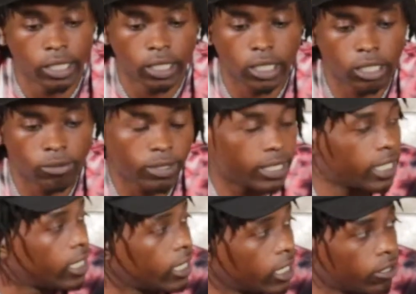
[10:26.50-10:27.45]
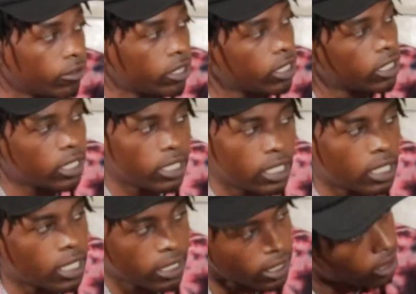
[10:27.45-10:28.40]
every day or every other day.
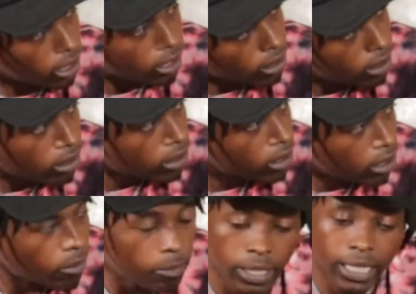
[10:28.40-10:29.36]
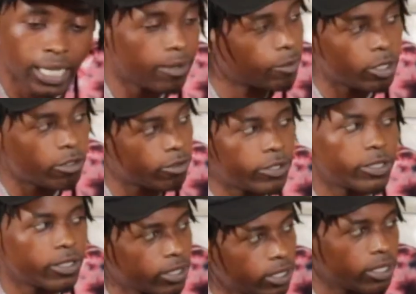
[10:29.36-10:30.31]
Like I'm in that motherfucker.
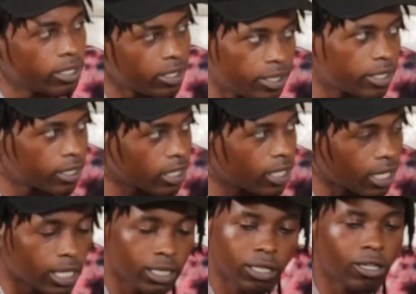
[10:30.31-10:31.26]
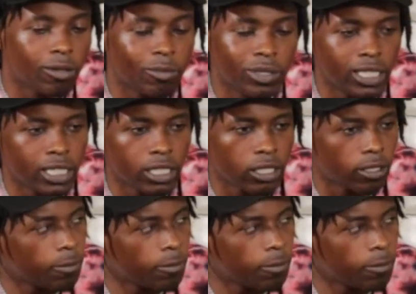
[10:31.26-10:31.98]
I love being in there.